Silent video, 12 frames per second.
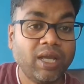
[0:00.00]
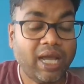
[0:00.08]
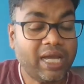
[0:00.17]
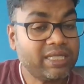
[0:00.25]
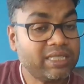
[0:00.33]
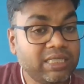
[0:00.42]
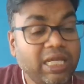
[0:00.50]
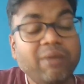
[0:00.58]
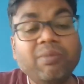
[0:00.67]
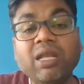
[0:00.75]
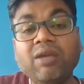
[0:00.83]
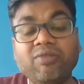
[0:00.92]
and
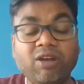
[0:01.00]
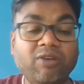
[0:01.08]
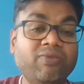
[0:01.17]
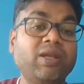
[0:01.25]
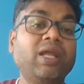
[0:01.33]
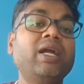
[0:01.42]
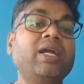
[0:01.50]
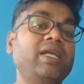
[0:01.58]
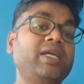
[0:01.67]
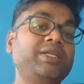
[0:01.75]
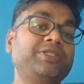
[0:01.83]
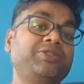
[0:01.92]
same level of clarity
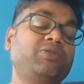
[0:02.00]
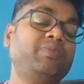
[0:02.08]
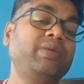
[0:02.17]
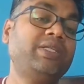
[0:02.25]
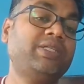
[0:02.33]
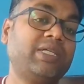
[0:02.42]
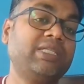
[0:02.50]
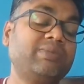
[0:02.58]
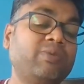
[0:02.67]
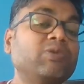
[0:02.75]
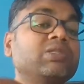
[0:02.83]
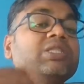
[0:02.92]
he should be
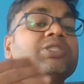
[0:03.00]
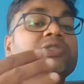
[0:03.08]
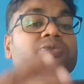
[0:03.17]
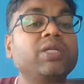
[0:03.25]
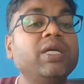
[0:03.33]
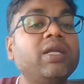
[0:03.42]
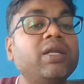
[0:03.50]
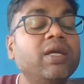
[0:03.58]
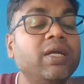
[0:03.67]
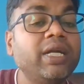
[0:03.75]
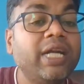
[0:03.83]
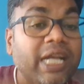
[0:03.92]
transposing to their
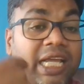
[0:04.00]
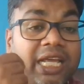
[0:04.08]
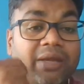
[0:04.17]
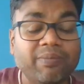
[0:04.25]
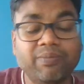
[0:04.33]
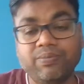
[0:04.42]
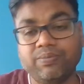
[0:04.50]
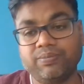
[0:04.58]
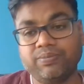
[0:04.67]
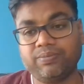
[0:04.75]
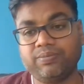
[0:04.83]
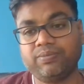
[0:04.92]
team.
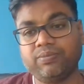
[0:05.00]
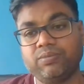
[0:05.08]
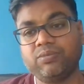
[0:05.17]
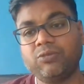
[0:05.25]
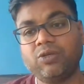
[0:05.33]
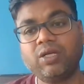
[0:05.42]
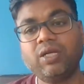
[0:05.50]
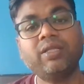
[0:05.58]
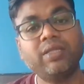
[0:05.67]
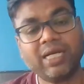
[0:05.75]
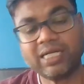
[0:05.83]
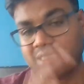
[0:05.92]
Okay,
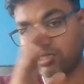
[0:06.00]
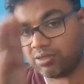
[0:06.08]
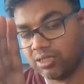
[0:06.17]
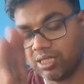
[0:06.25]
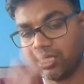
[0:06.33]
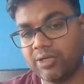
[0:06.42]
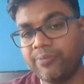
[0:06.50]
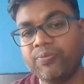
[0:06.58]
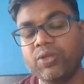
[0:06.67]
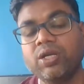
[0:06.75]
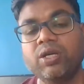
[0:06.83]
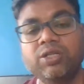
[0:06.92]
that's the
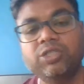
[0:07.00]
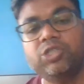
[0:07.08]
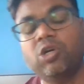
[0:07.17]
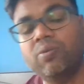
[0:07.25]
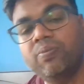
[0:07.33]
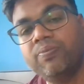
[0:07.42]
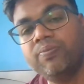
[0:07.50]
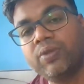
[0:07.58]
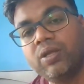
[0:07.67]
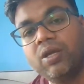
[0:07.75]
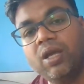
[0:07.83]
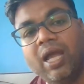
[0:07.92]
job.
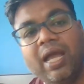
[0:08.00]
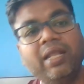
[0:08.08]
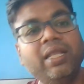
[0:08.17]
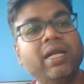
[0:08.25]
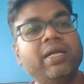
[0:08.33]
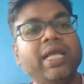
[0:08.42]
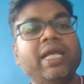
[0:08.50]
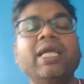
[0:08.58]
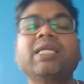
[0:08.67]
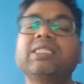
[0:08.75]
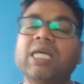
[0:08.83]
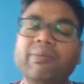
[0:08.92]
And then take
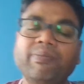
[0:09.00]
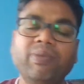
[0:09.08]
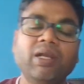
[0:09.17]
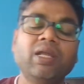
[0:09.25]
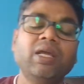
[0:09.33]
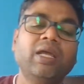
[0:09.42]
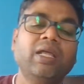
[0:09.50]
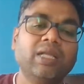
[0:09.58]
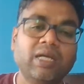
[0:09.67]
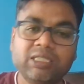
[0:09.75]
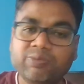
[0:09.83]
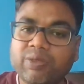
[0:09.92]
example,
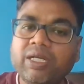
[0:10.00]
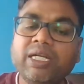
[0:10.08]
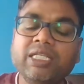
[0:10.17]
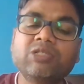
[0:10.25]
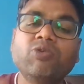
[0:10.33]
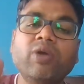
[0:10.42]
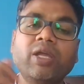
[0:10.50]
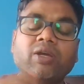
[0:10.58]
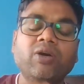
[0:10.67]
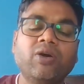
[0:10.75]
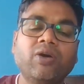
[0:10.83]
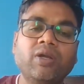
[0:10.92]
the sprint is going
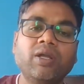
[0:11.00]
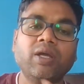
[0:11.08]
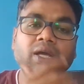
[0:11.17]
on,